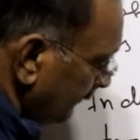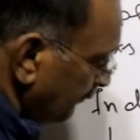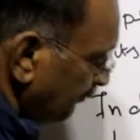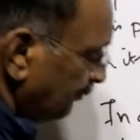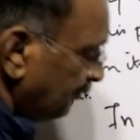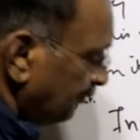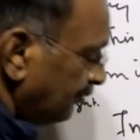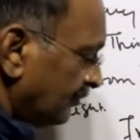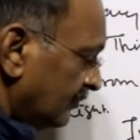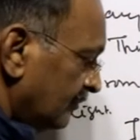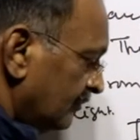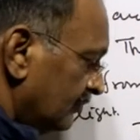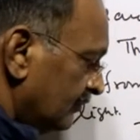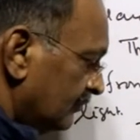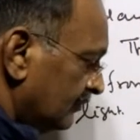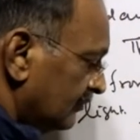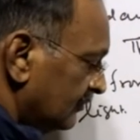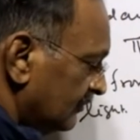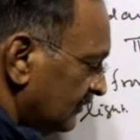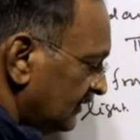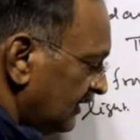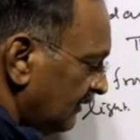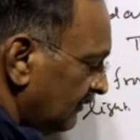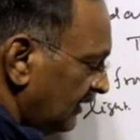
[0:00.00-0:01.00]
by
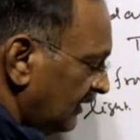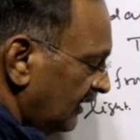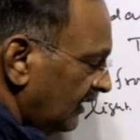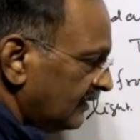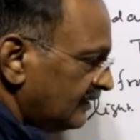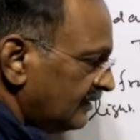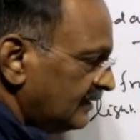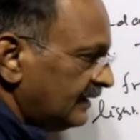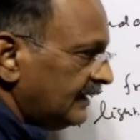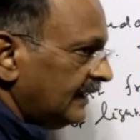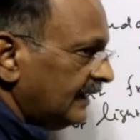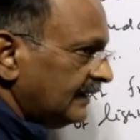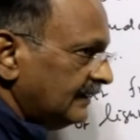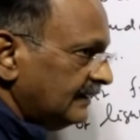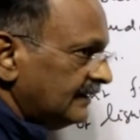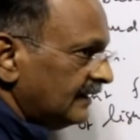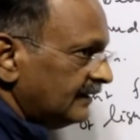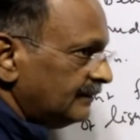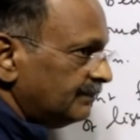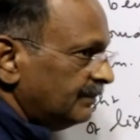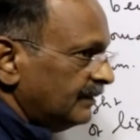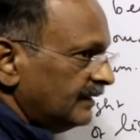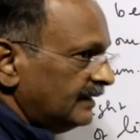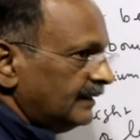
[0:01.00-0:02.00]
the velocity
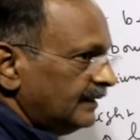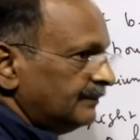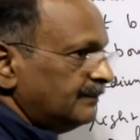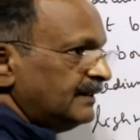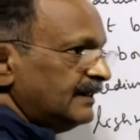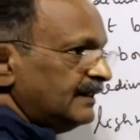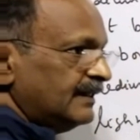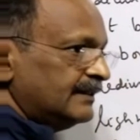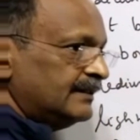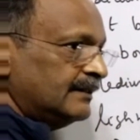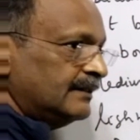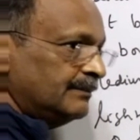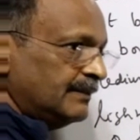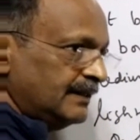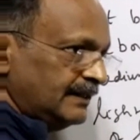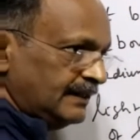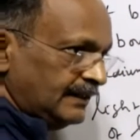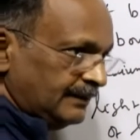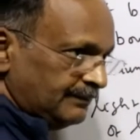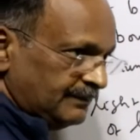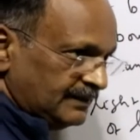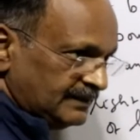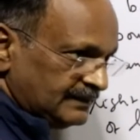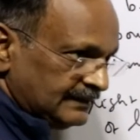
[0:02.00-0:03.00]
in that medium. Here the
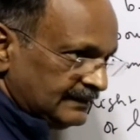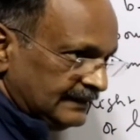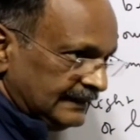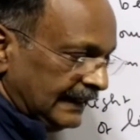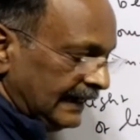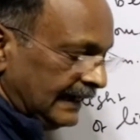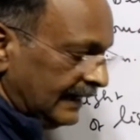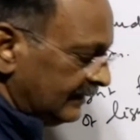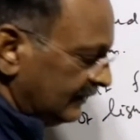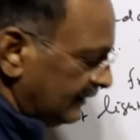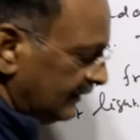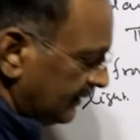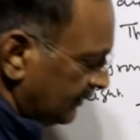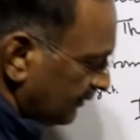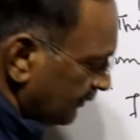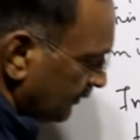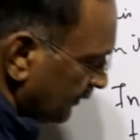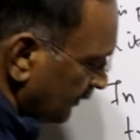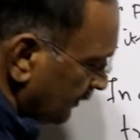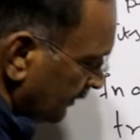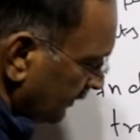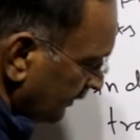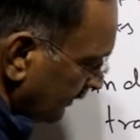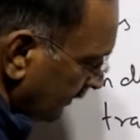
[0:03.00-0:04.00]
medium is air,
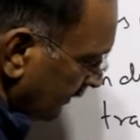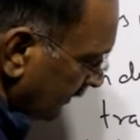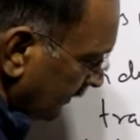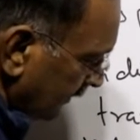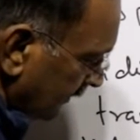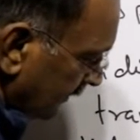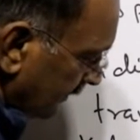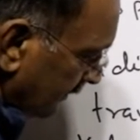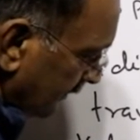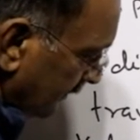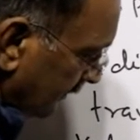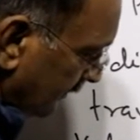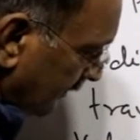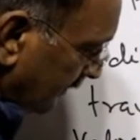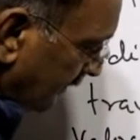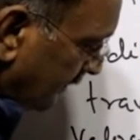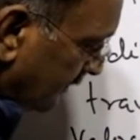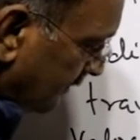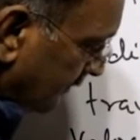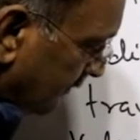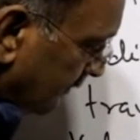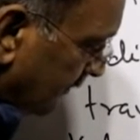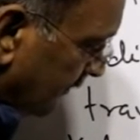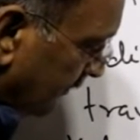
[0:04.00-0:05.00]
therefore in